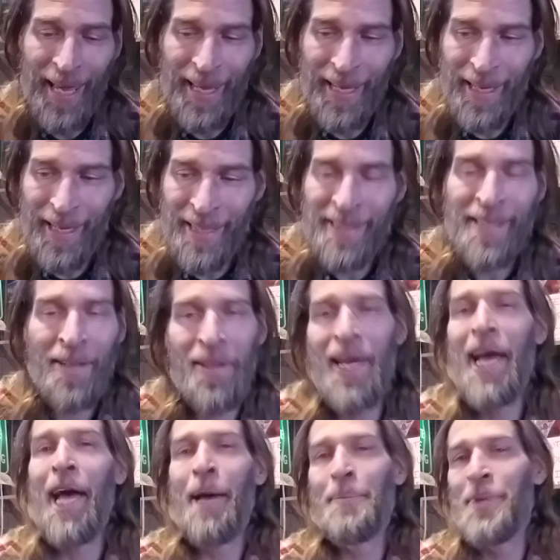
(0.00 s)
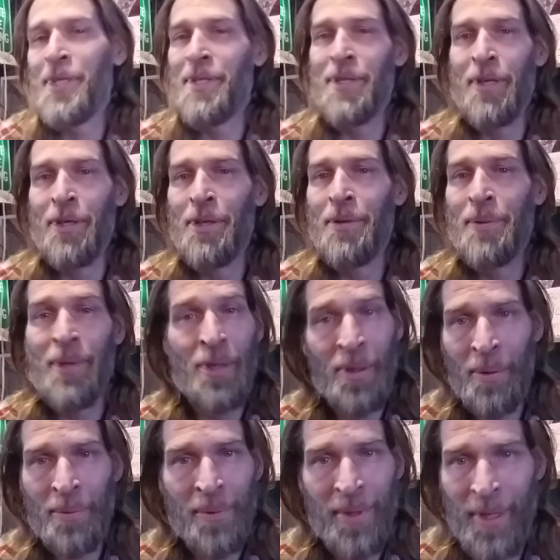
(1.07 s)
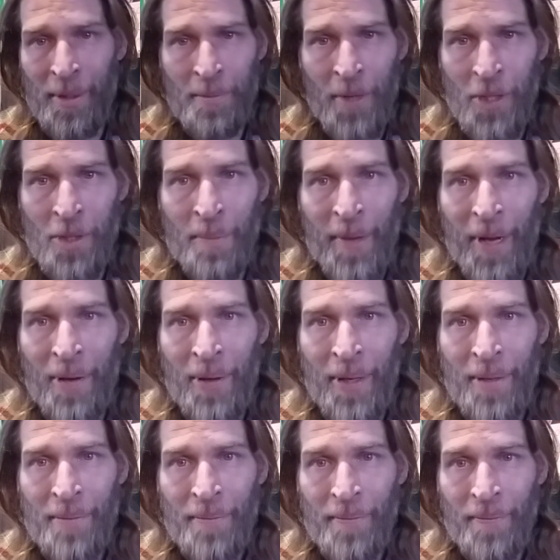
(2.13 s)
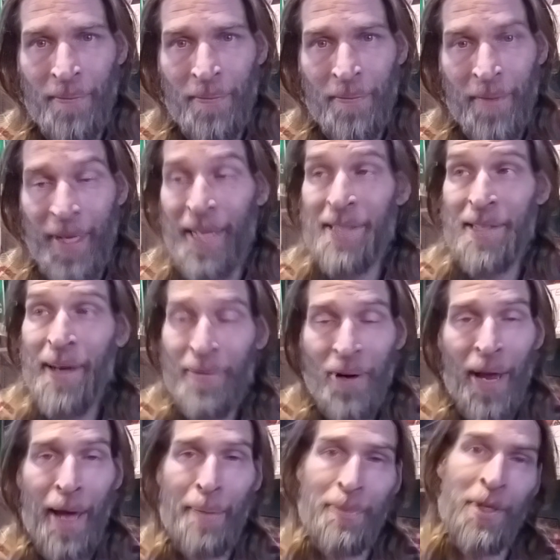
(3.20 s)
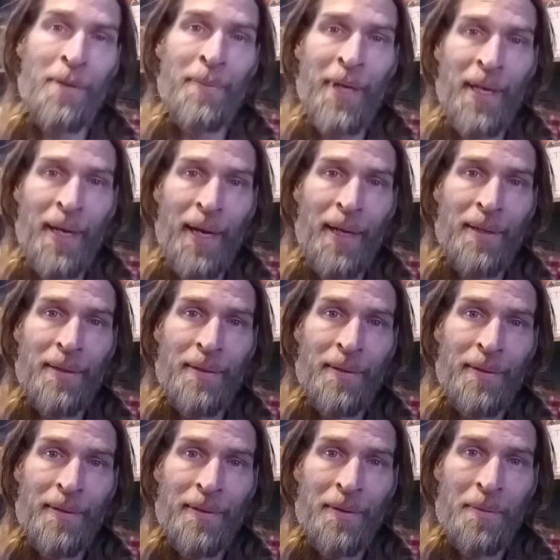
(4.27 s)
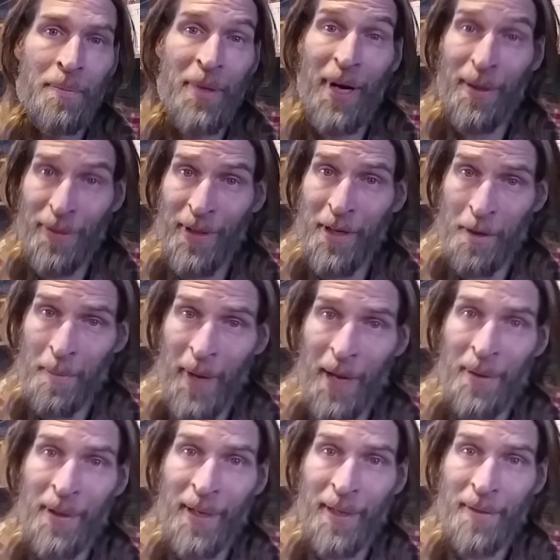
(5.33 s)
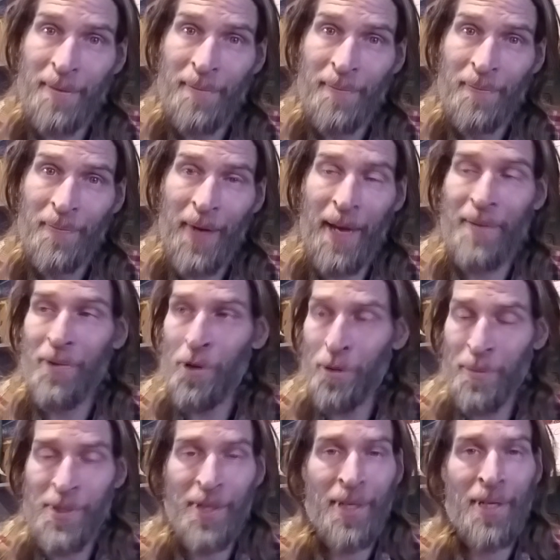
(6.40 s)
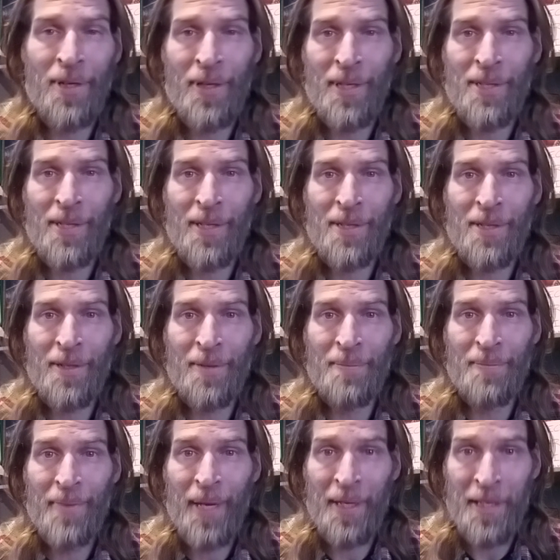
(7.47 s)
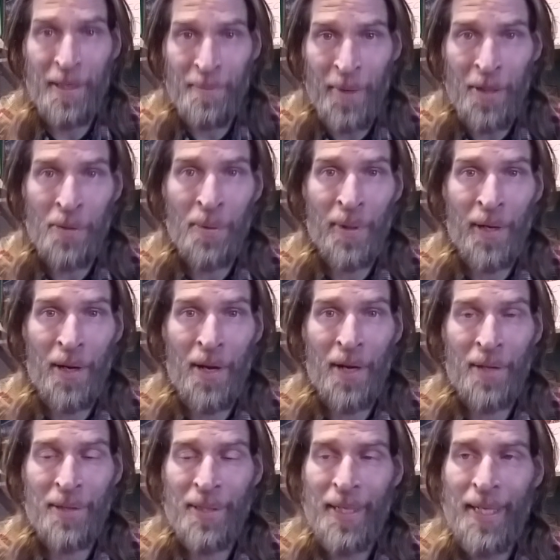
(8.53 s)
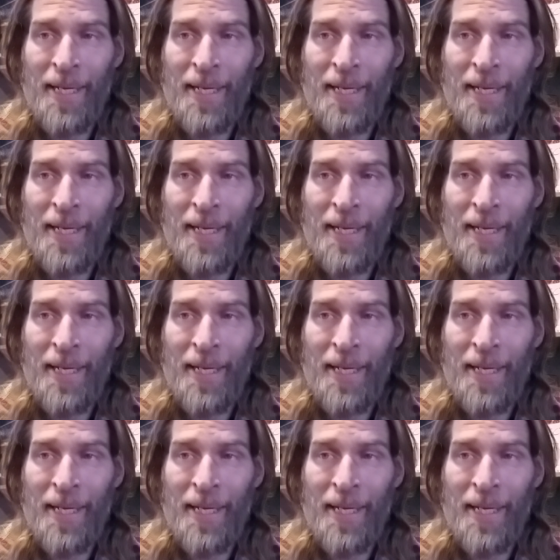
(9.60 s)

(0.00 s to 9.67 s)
Until it happens to you, you don't think much about it. It's never happened to me yet, but I think about it. I have a home security system. I keep my door locked.